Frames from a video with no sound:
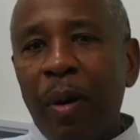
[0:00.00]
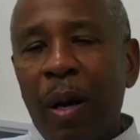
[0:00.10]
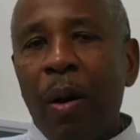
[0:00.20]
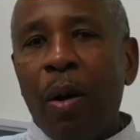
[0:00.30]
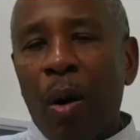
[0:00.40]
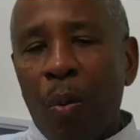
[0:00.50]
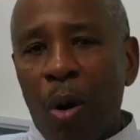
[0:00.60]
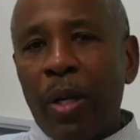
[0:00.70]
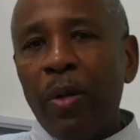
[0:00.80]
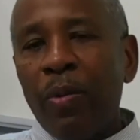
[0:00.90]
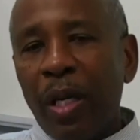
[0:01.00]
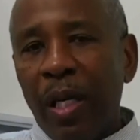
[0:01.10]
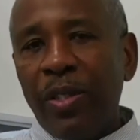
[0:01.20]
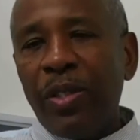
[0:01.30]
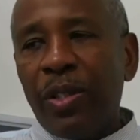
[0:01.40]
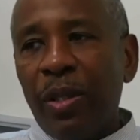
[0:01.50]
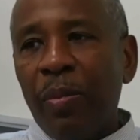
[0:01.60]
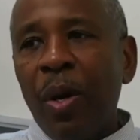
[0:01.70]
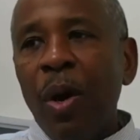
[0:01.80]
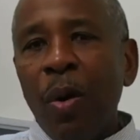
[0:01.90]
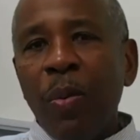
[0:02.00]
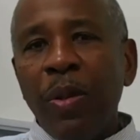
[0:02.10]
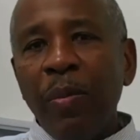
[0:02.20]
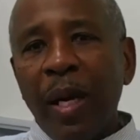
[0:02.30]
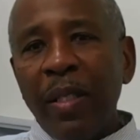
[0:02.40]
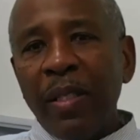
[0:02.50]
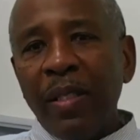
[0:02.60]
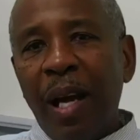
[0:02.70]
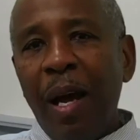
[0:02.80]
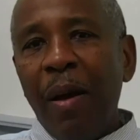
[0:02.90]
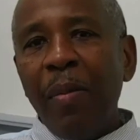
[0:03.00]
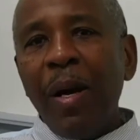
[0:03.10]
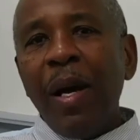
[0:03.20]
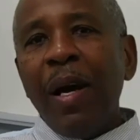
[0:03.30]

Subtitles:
a working relationship with him at this time,